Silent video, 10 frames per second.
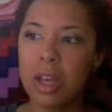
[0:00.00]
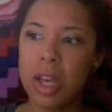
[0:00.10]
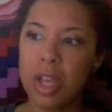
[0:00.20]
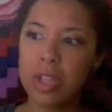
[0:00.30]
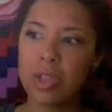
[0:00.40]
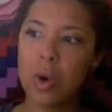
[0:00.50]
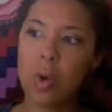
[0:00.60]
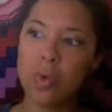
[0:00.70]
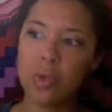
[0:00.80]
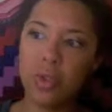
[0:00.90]
And
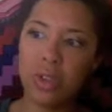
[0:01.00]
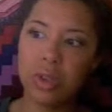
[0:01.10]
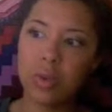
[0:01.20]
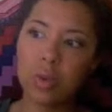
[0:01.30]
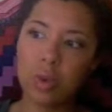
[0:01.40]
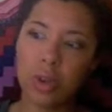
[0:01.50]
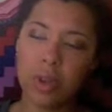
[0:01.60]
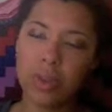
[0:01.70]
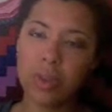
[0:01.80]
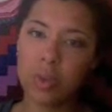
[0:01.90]
so this is one of the
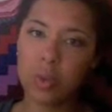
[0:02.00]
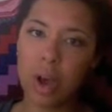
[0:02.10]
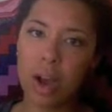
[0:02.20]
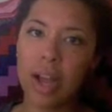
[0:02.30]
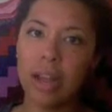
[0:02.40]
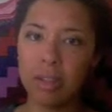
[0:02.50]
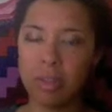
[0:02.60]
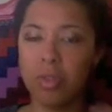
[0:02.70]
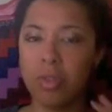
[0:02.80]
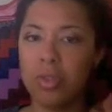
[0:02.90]
reasons why
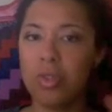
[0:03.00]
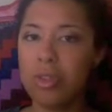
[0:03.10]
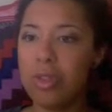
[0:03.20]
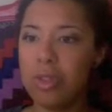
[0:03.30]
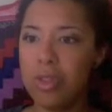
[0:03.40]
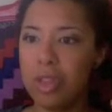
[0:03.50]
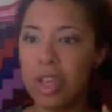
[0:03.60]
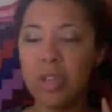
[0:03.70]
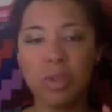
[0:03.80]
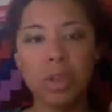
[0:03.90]

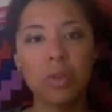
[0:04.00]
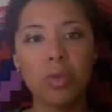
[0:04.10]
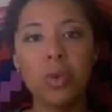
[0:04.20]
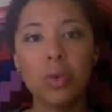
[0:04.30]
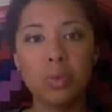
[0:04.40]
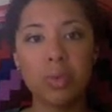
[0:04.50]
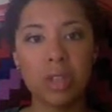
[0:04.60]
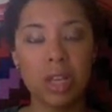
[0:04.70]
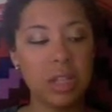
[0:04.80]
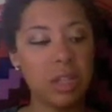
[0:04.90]
these three groups,
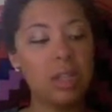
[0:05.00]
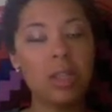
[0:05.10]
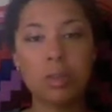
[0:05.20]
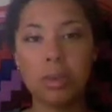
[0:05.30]
indigenous